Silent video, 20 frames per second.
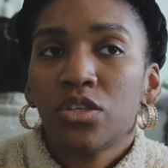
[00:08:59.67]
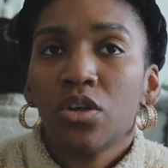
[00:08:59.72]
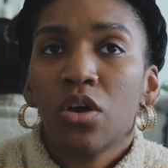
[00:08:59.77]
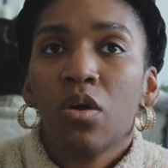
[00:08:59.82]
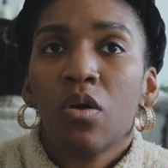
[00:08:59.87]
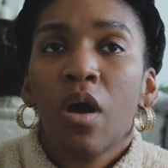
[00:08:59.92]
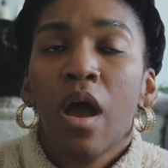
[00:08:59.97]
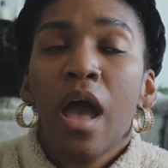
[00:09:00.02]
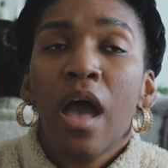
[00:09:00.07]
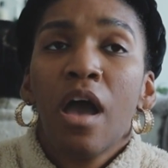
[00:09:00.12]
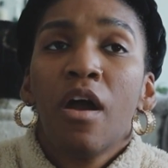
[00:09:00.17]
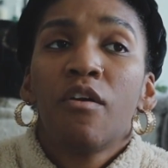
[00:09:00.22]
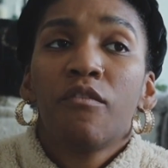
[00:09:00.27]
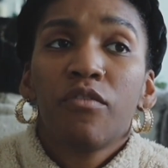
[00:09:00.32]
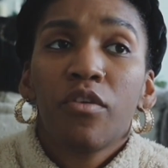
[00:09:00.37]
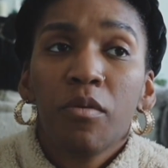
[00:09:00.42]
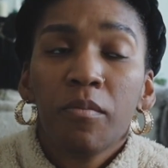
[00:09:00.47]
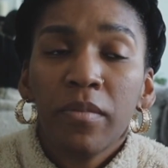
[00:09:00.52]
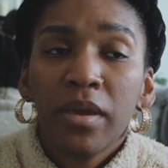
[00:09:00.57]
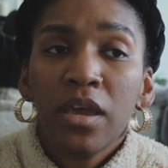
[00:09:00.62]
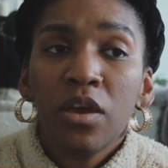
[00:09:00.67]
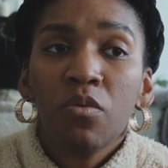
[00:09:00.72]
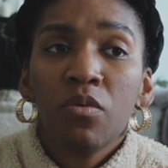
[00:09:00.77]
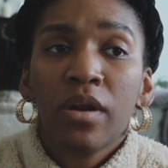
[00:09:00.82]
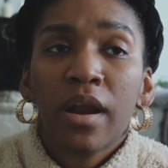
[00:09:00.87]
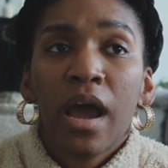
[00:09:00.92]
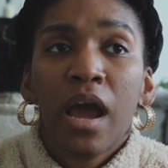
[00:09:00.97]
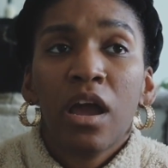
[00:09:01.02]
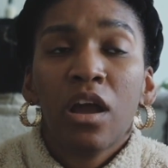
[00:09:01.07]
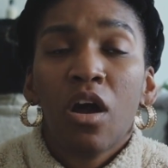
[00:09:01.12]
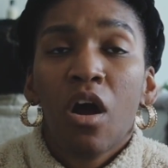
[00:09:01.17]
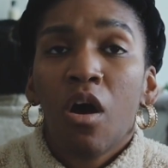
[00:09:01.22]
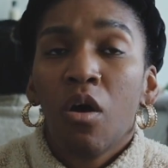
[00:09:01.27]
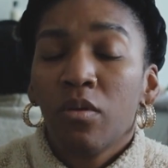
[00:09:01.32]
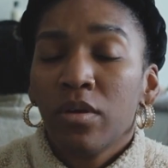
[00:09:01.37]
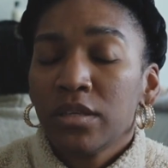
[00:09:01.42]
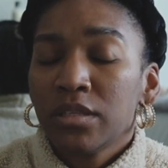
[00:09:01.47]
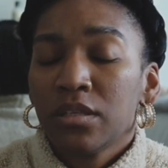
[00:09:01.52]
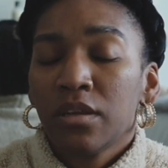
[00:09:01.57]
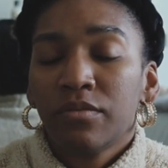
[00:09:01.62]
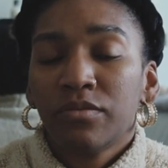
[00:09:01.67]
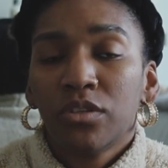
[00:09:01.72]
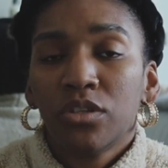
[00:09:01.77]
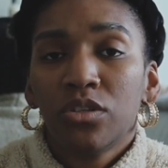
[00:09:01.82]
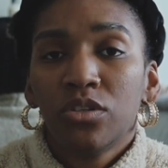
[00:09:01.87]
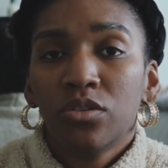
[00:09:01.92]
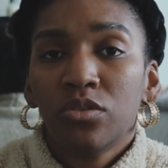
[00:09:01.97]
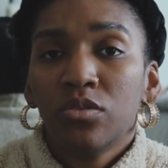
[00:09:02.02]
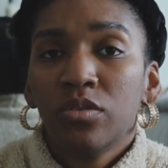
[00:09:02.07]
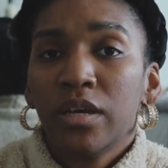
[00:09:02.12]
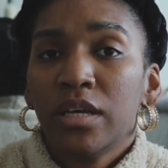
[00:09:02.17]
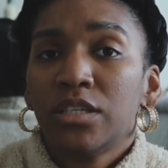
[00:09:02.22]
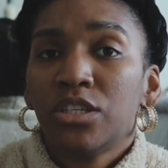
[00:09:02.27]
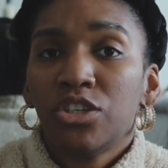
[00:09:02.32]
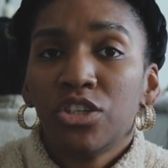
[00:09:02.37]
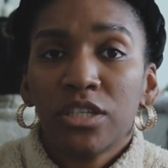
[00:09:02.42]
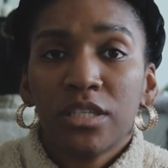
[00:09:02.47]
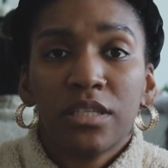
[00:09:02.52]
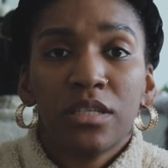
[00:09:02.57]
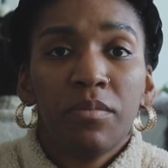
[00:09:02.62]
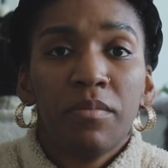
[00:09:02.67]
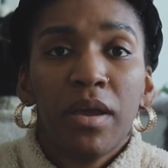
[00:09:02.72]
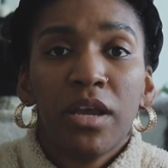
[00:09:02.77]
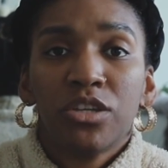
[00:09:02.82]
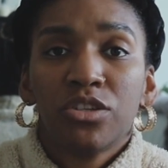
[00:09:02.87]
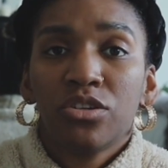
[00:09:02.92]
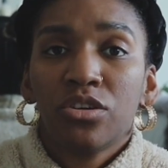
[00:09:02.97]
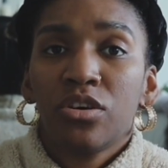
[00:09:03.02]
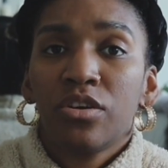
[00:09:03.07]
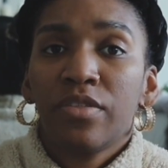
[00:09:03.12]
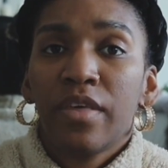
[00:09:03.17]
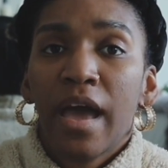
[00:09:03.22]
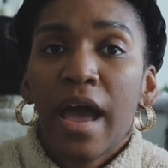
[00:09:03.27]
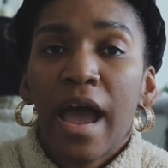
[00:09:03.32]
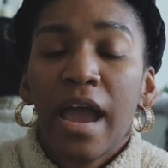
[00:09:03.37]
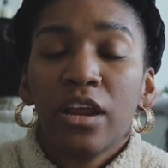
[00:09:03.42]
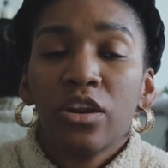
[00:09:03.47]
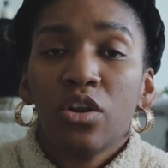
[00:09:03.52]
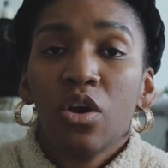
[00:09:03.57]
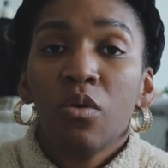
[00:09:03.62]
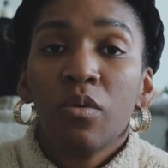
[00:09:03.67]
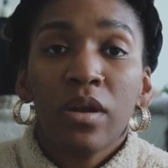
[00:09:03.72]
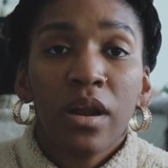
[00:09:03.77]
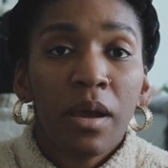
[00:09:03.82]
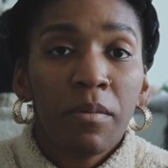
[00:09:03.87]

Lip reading: So for me, what I always love to do is just to make sure that I know what